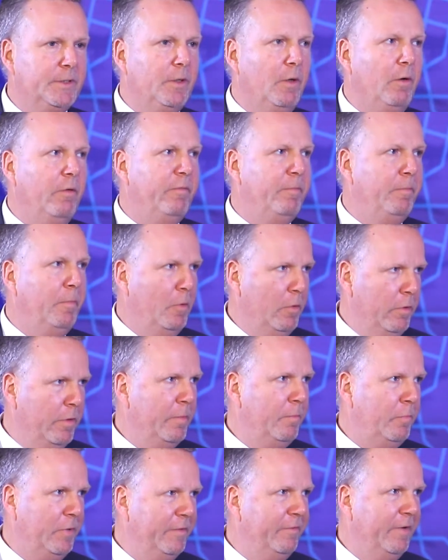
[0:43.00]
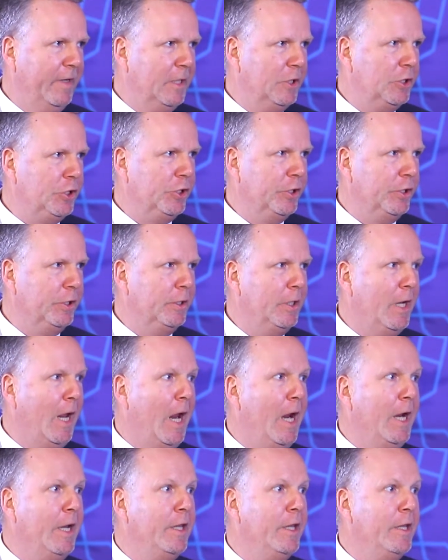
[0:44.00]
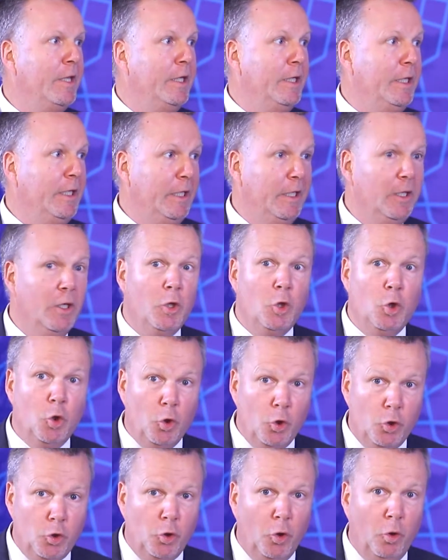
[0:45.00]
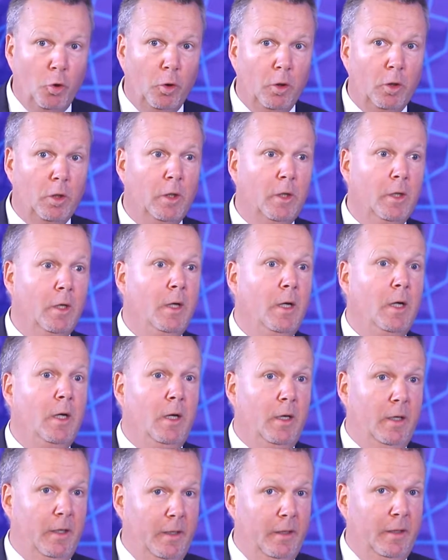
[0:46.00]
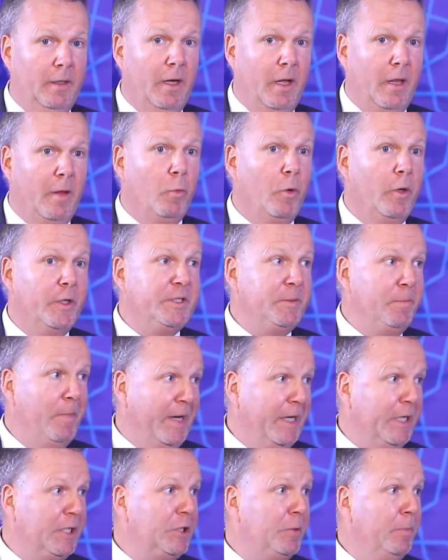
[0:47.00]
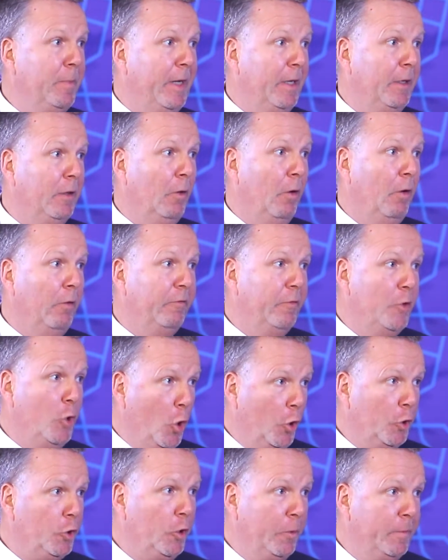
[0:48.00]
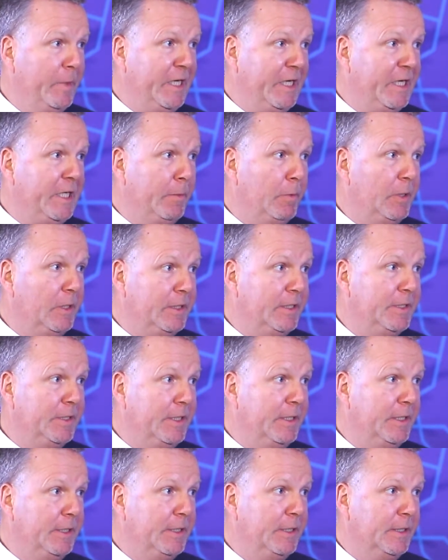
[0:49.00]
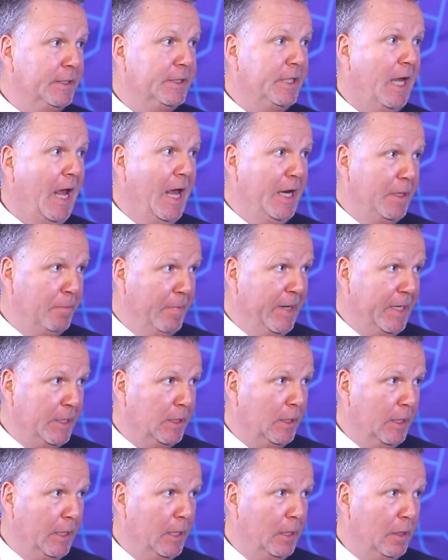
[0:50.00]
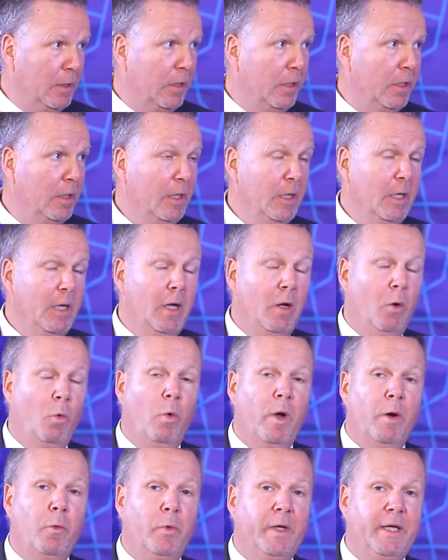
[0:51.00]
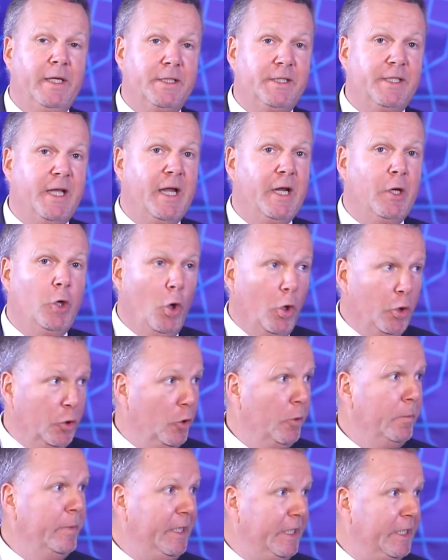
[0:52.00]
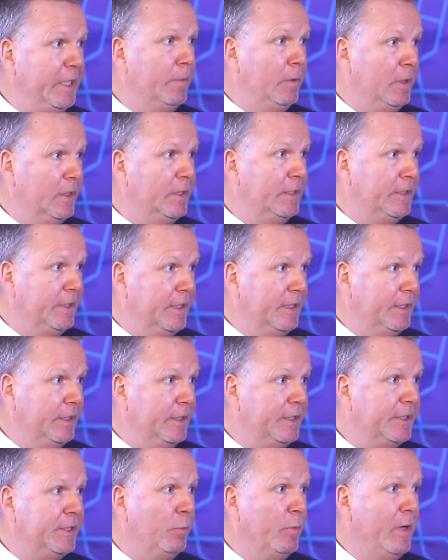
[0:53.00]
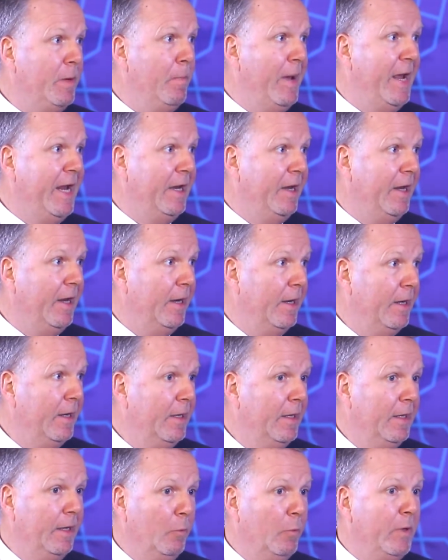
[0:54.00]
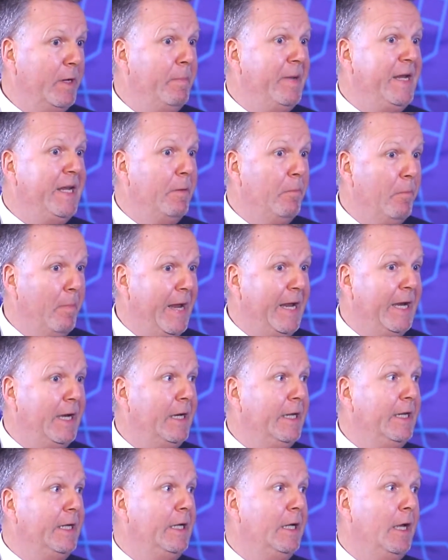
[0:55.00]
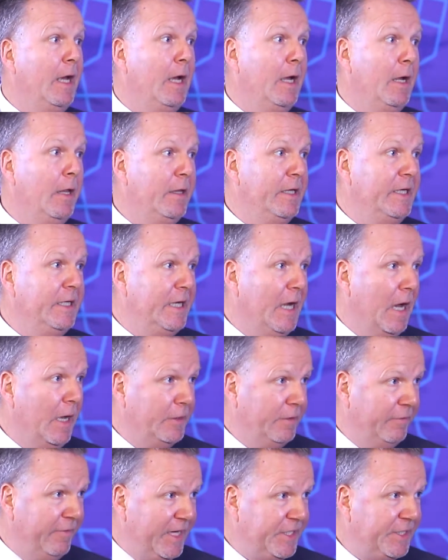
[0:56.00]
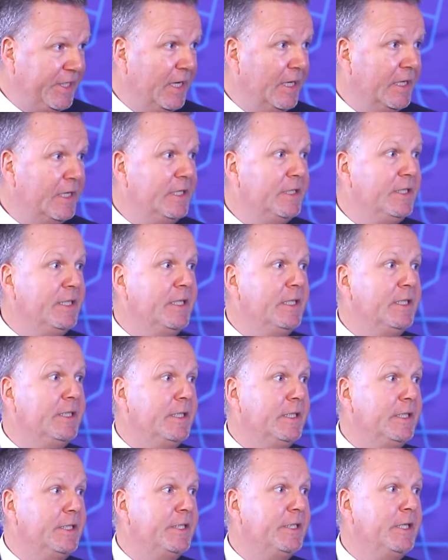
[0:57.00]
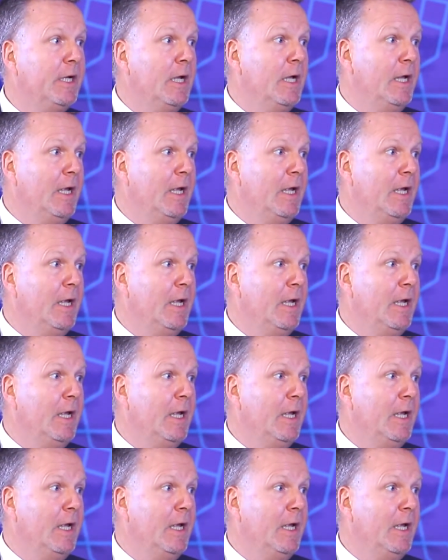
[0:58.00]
of both the prevention and the control, in other words, management of non-communicable diseases and mental health. When we say non-communicable diseases, we mean mainly the cardiovascular diseases,